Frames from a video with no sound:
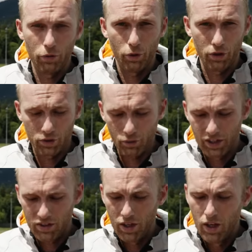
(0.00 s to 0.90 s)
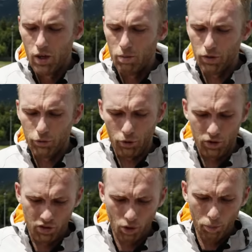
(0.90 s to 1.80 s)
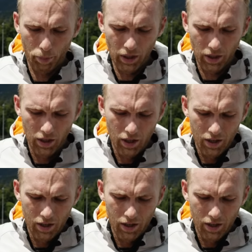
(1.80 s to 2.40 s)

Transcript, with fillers: for the streets but for the stoppy,